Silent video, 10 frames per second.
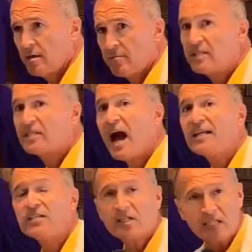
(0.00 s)

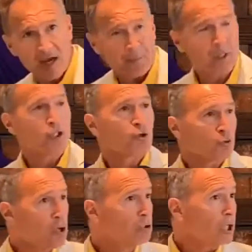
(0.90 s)
besides the temple in
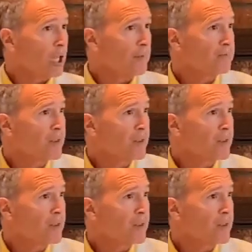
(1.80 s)
Jerusalem.